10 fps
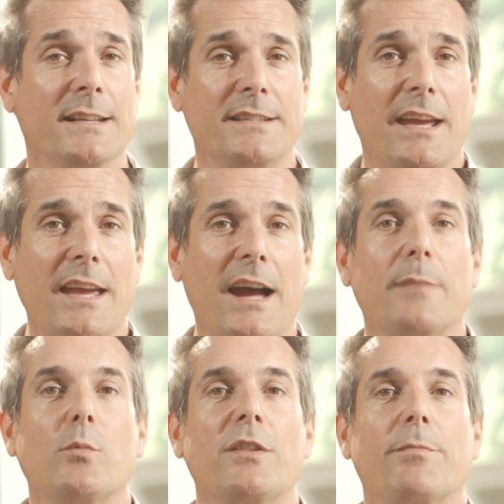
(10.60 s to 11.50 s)
and today
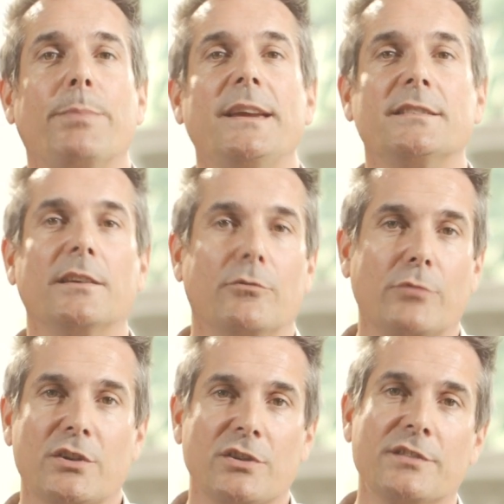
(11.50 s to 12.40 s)
I'm with Peter
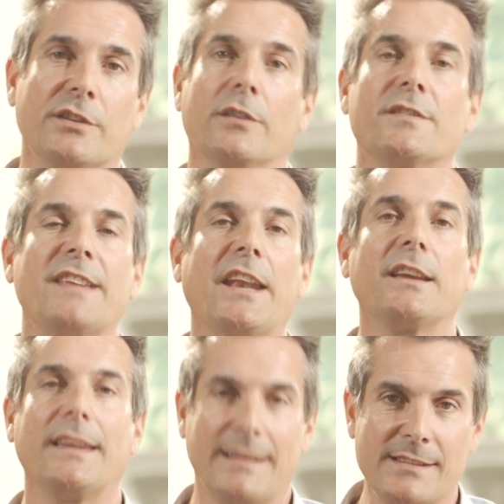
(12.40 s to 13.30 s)
Richardson of
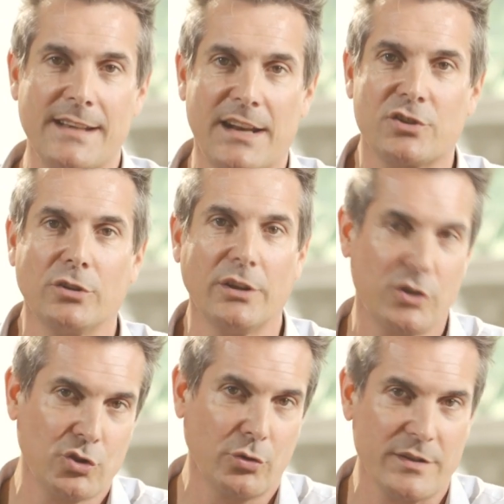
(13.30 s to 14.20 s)
Seneck International
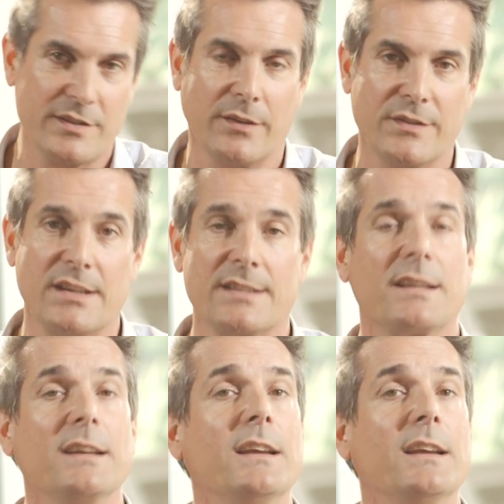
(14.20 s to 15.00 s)
Insurance Services,